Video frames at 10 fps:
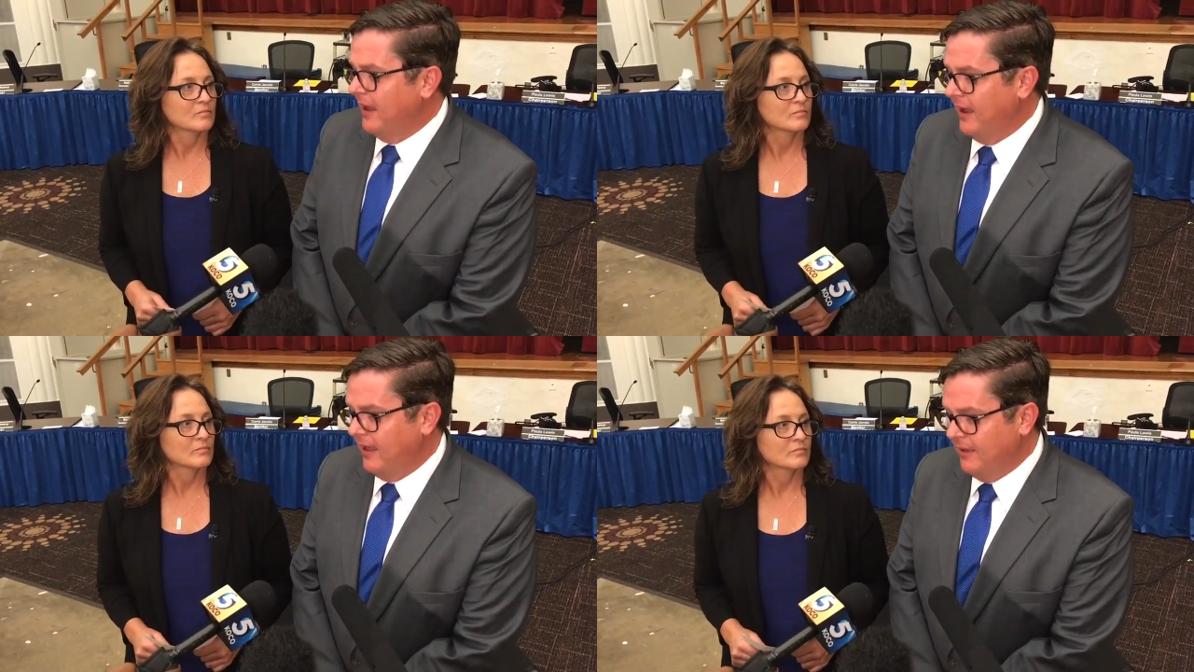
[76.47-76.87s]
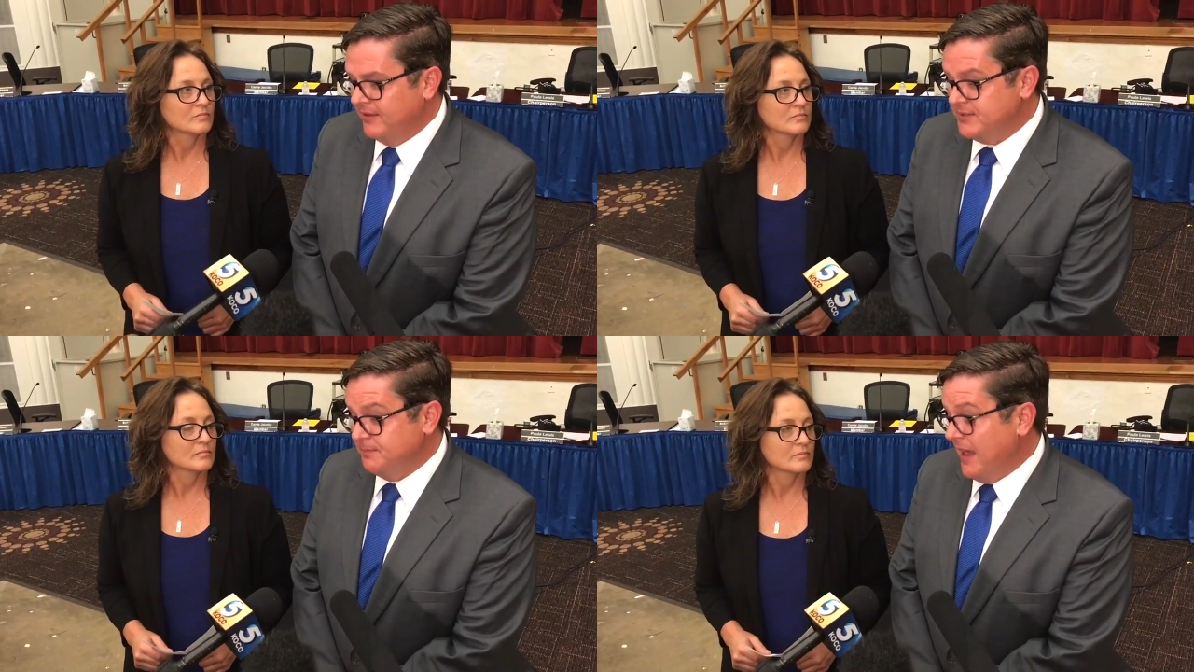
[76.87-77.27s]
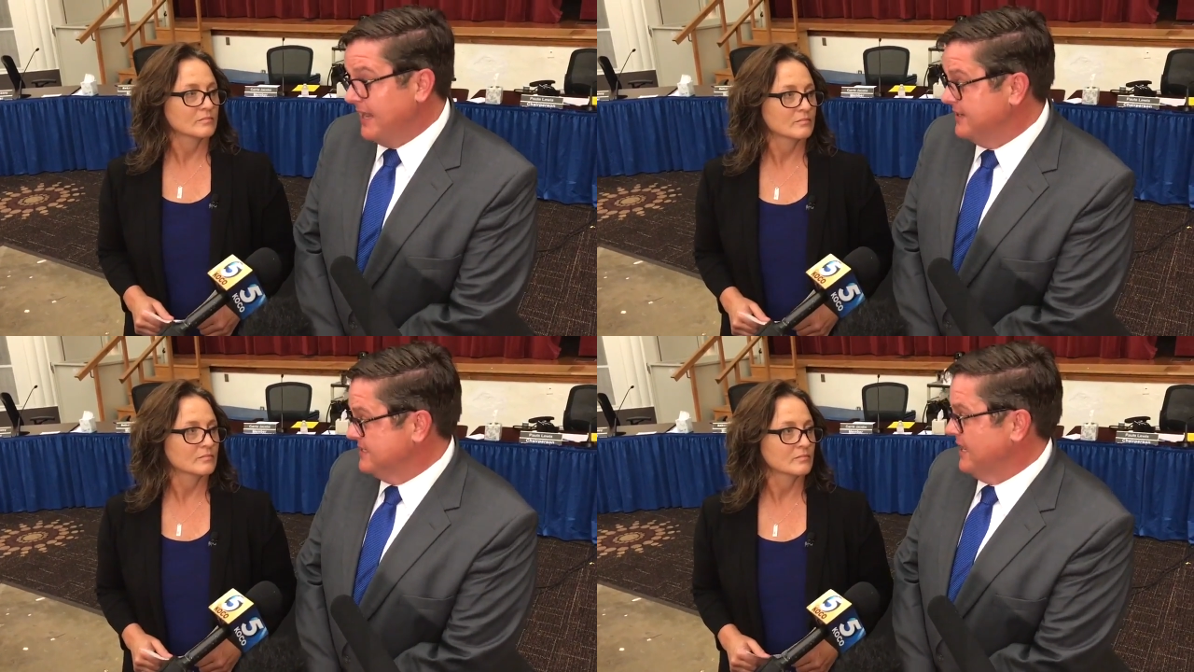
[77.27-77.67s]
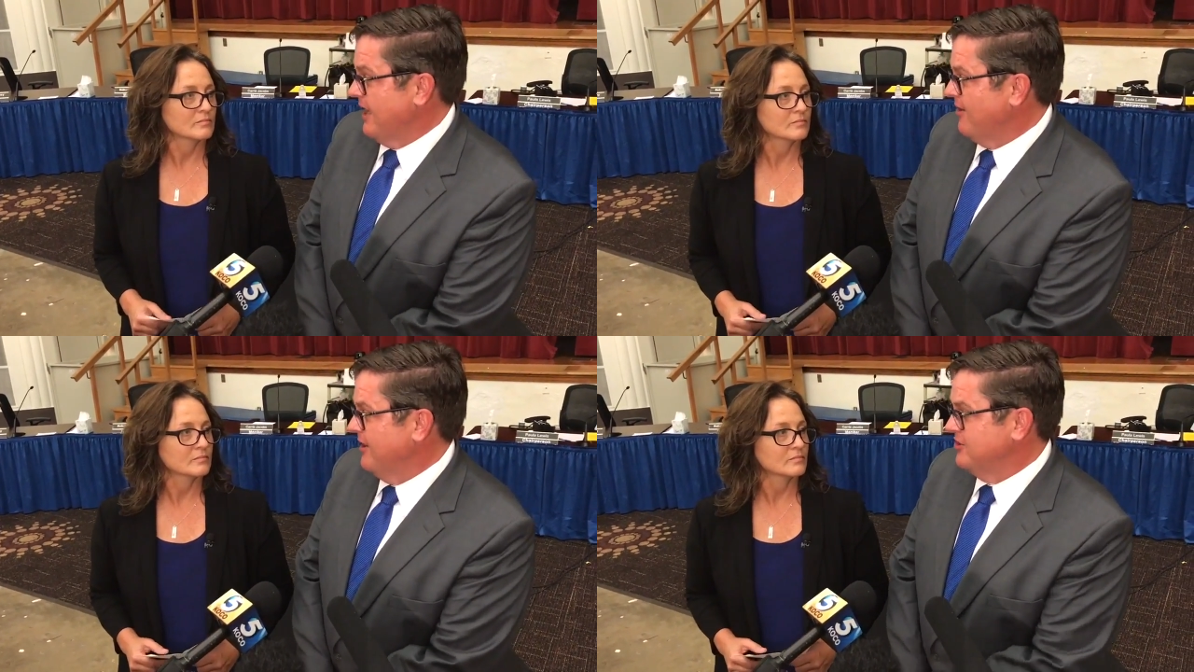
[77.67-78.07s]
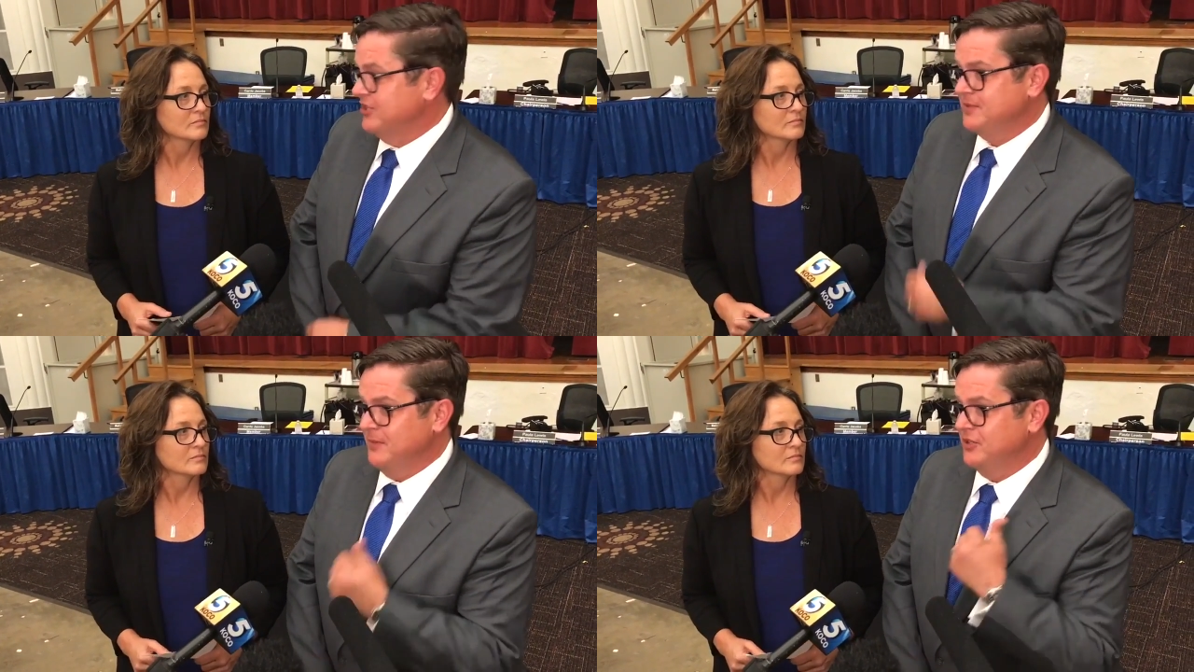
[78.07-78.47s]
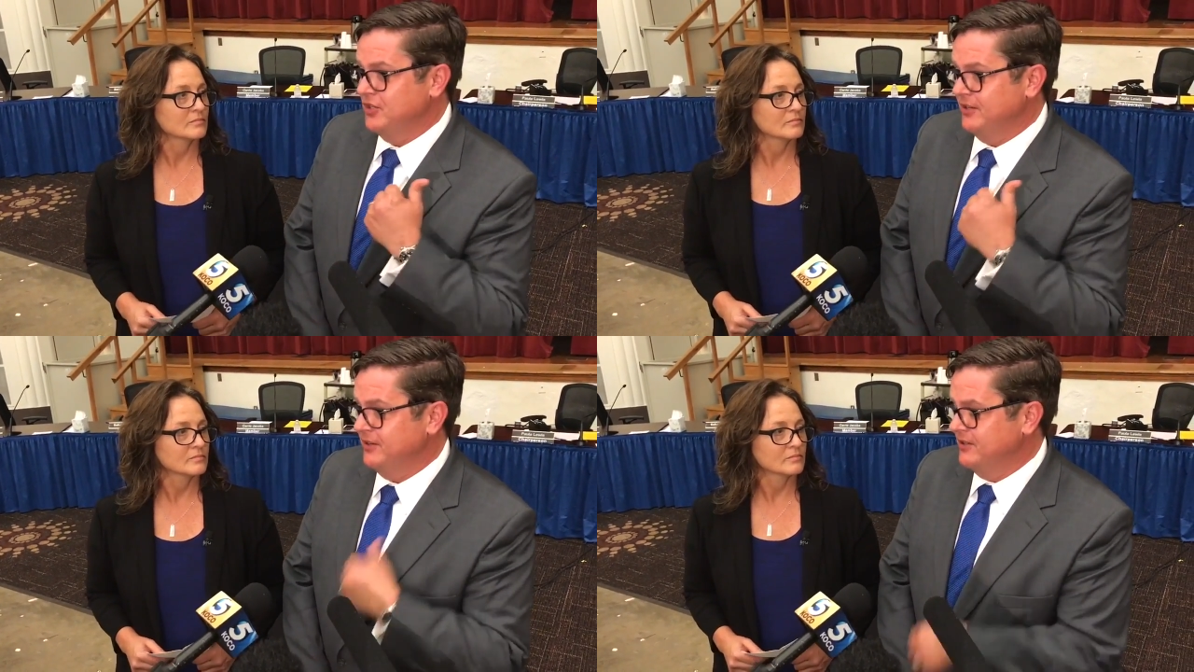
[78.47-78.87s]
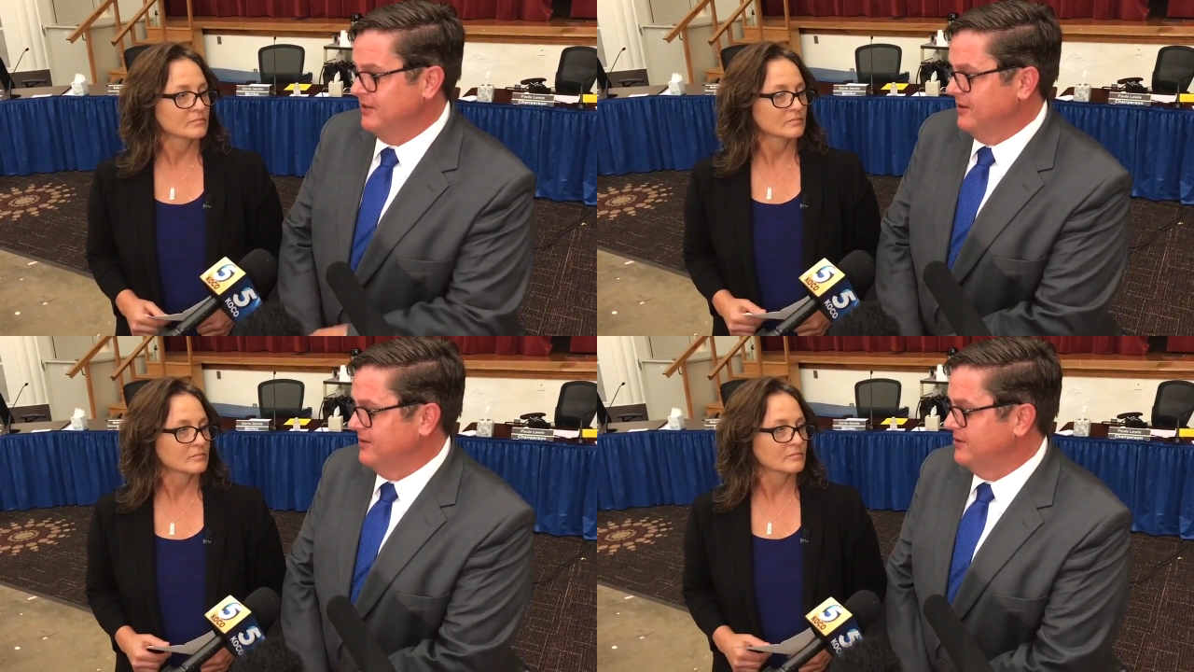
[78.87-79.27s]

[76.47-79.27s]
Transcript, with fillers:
Speaker 1: I, it's my desire, and I just mentioned to,